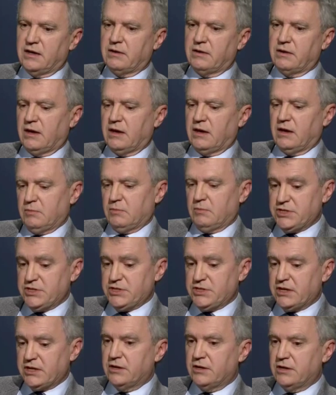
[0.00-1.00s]
and
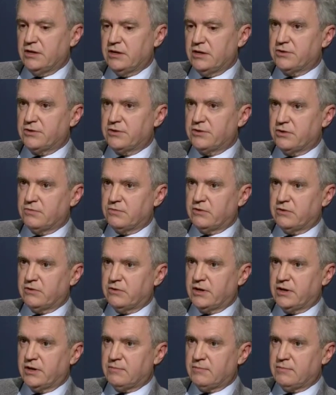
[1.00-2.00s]
particularly to turf
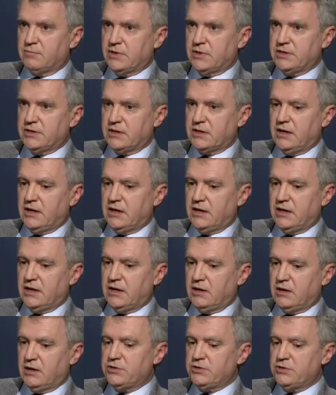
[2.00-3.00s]
out a government.
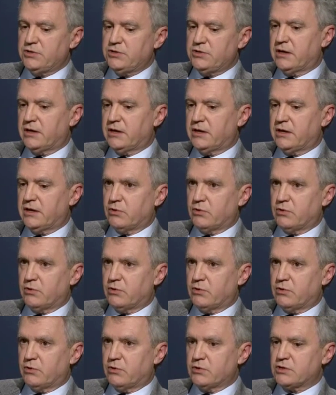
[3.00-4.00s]
What you get
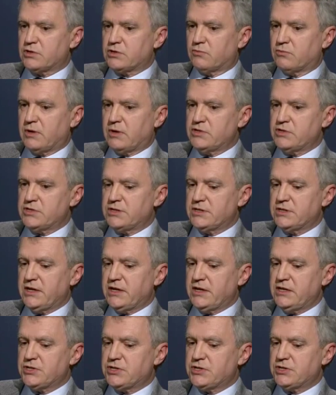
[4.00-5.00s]
under proportional
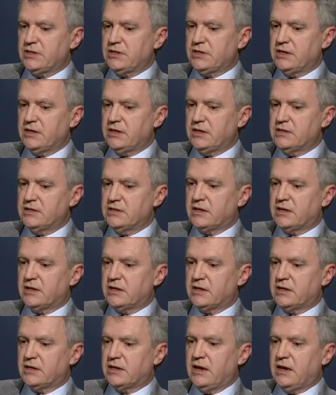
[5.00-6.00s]
representation
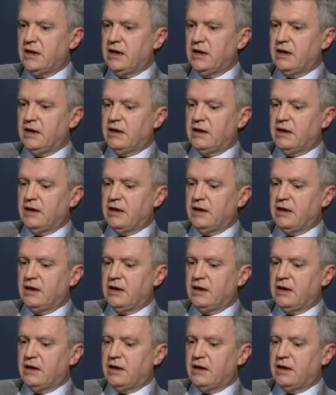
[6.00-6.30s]
is that